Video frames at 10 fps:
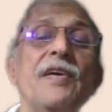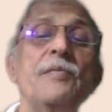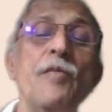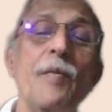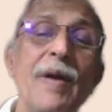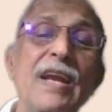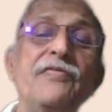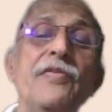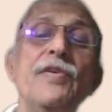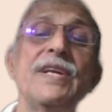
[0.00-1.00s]
mobile
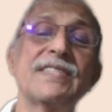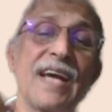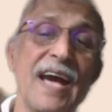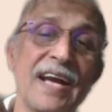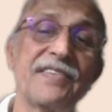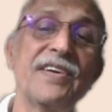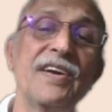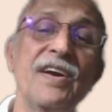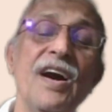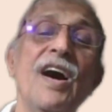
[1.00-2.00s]
phone is hacked
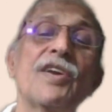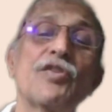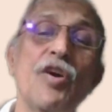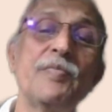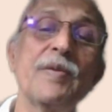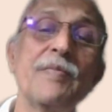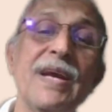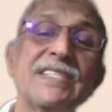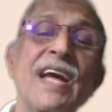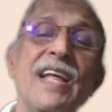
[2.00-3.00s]
or
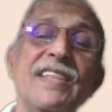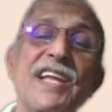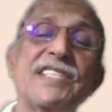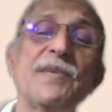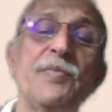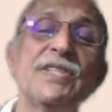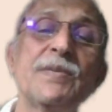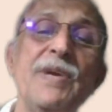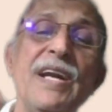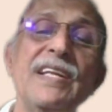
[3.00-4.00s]
compromised, there is a
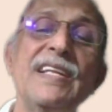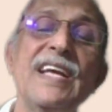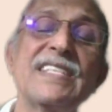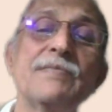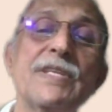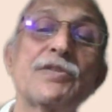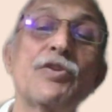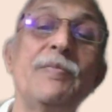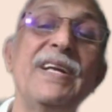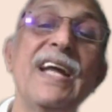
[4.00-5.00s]
possibility that the SMS
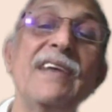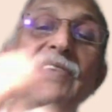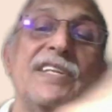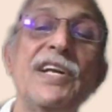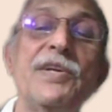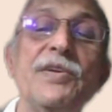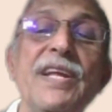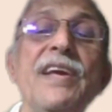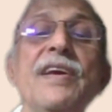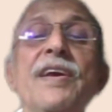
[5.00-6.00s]
could be diverted to
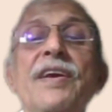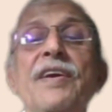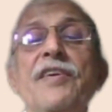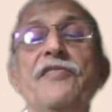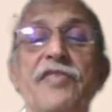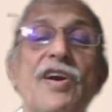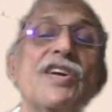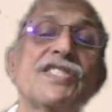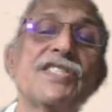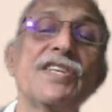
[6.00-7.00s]
the
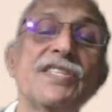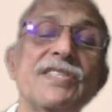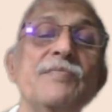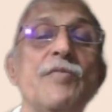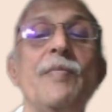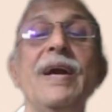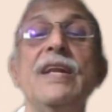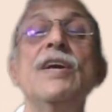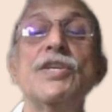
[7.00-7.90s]
fraudster's mobile.